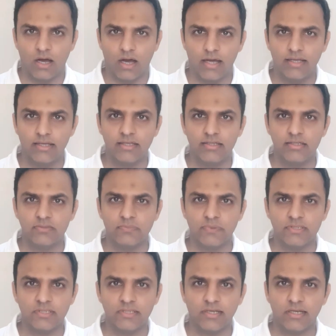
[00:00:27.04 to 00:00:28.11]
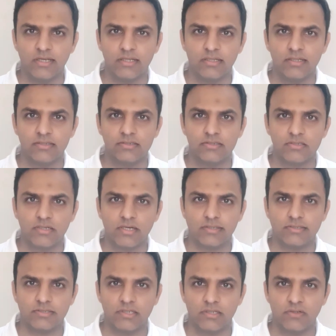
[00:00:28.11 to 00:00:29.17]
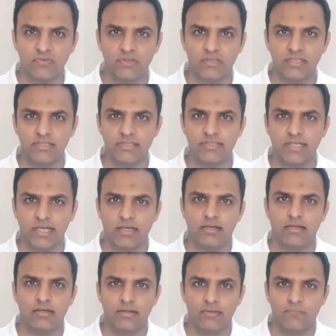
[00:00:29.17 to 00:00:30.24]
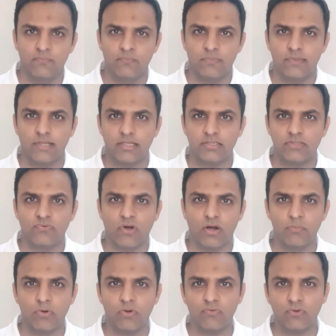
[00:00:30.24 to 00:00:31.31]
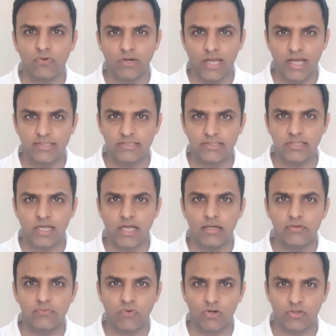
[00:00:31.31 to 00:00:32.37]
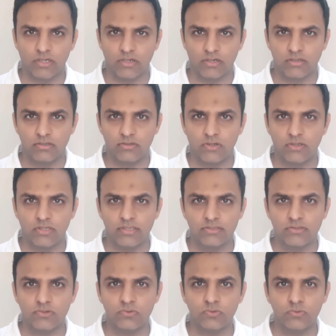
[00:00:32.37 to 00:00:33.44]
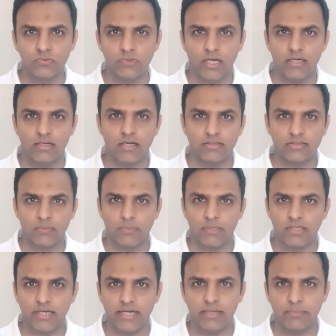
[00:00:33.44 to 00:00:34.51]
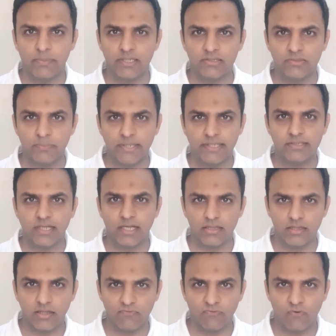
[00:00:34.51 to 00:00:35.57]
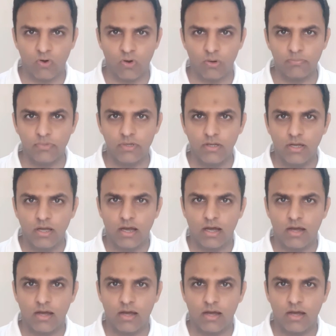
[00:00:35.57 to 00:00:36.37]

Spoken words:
Now eye is basically structured with this gel that is formed of collagen and water. Now these two and some other elements mix and they form